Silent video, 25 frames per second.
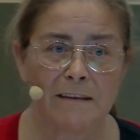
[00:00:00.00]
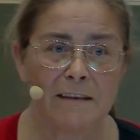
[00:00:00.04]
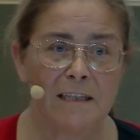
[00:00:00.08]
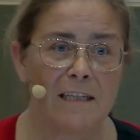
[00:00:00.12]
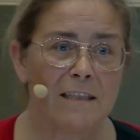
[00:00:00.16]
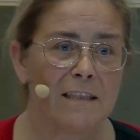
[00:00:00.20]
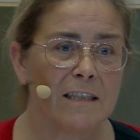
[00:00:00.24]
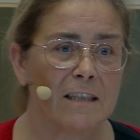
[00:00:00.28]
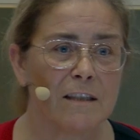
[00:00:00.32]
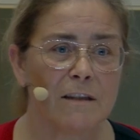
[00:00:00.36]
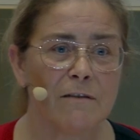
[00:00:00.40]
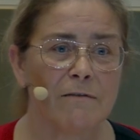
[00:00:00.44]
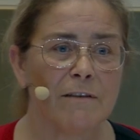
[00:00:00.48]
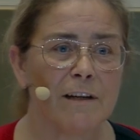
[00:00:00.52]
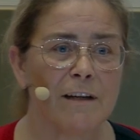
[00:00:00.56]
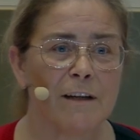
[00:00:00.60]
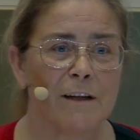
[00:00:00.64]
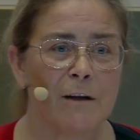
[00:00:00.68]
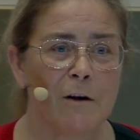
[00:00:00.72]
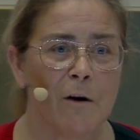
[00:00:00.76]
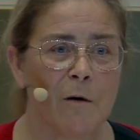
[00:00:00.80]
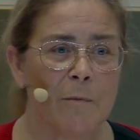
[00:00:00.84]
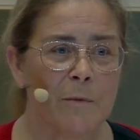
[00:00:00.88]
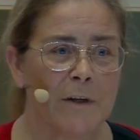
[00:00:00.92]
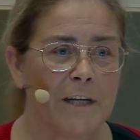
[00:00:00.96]
This is a
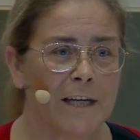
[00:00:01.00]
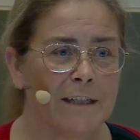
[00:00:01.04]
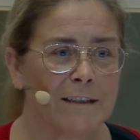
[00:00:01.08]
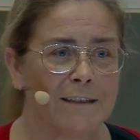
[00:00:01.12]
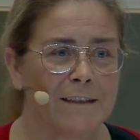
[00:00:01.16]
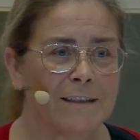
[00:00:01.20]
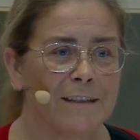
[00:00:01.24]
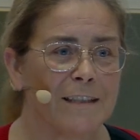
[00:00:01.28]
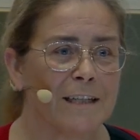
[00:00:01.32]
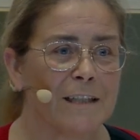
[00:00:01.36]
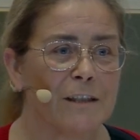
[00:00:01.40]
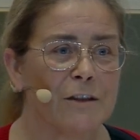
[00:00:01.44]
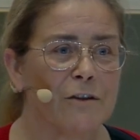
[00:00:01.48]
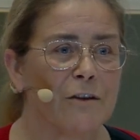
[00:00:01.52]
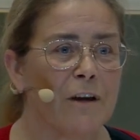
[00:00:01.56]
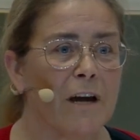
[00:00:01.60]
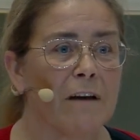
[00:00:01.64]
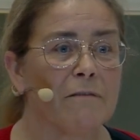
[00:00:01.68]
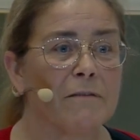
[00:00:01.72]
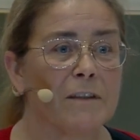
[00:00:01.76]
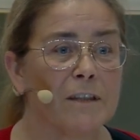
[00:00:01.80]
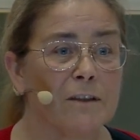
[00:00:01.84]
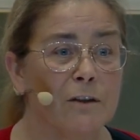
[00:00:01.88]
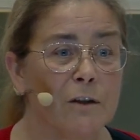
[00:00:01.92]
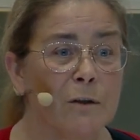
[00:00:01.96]
very common exercise you
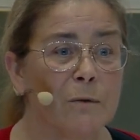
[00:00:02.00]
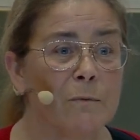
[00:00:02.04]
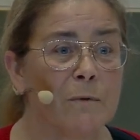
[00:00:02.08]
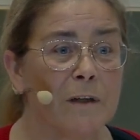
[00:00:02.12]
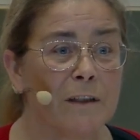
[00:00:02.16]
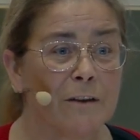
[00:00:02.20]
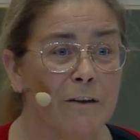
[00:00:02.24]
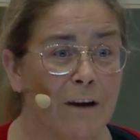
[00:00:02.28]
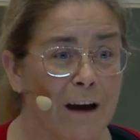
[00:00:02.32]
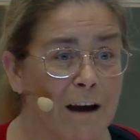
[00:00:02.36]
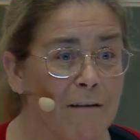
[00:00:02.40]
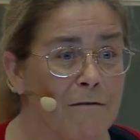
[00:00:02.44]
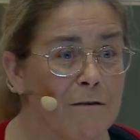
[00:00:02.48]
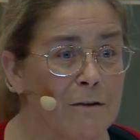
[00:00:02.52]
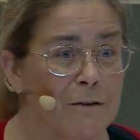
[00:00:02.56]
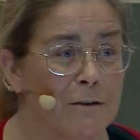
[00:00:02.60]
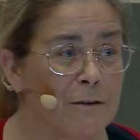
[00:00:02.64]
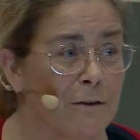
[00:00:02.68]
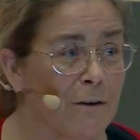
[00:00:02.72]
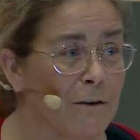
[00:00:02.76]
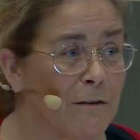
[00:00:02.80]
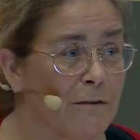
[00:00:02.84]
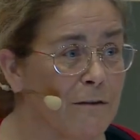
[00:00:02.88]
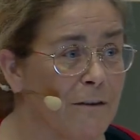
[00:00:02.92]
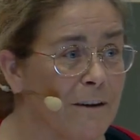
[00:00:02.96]
have to do when you have
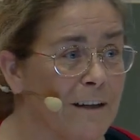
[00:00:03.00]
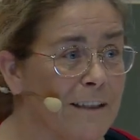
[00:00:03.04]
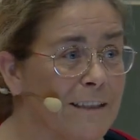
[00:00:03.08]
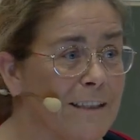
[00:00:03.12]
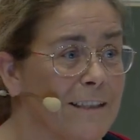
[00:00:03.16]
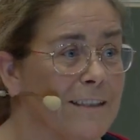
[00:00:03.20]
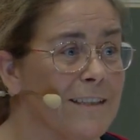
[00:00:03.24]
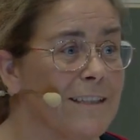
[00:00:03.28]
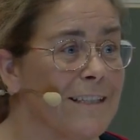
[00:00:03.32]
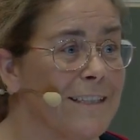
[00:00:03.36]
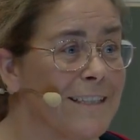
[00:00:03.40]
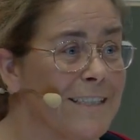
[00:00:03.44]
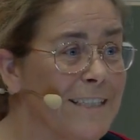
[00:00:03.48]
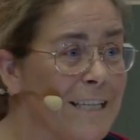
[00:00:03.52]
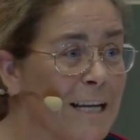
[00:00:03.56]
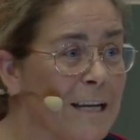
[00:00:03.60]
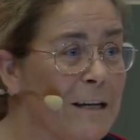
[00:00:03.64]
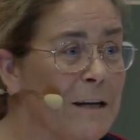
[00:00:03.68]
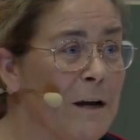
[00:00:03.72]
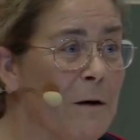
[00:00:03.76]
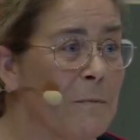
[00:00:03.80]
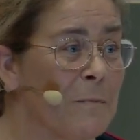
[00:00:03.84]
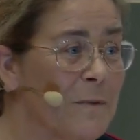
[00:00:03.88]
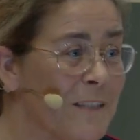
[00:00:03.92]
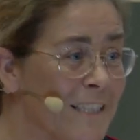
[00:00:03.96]
osteoarthritis.
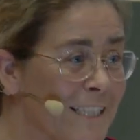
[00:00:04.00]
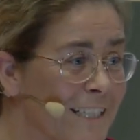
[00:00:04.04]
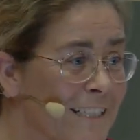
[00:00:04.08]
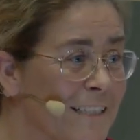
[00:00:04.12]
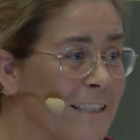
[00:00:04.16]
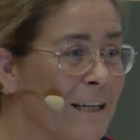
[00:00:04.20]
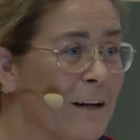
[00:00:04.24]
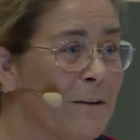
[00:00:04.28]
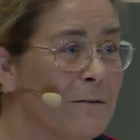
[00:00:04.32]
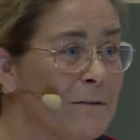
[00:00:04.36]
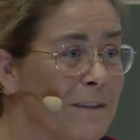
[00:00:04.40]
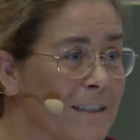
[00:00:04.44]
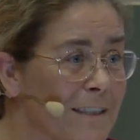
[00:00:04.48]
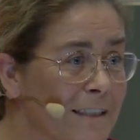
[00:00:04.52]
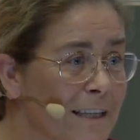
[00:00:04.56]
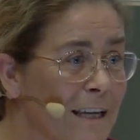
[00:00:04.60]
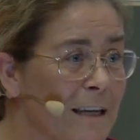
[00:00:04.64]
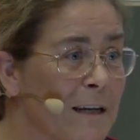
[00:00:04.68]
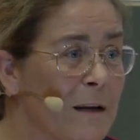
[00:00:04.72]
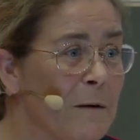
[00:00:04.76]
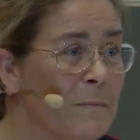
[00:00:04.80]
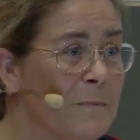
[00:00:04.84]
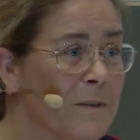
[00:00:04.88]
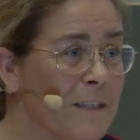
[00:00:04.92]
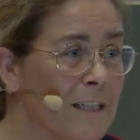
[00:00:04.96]
Stand up, sit down,
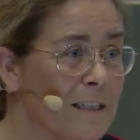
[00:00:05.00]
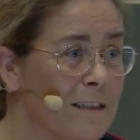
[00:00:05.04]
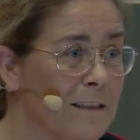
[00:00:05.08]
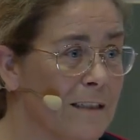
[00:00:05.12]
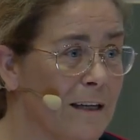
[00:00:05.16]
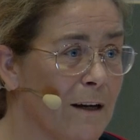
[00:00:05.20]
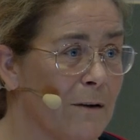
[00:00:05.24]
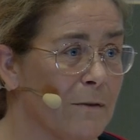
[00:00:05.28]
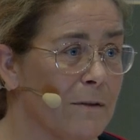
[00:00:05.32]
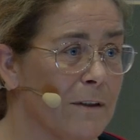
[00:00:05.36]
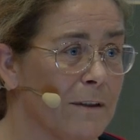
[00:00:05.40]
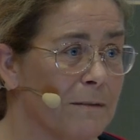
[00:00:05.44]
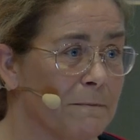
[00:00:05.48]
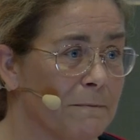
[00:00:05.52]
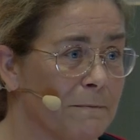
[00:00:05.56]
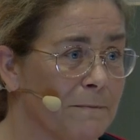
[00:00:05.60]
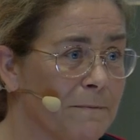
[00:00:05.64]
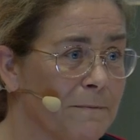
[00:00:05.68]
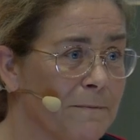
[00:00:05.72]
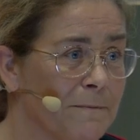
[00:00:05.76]
stand up, sit down.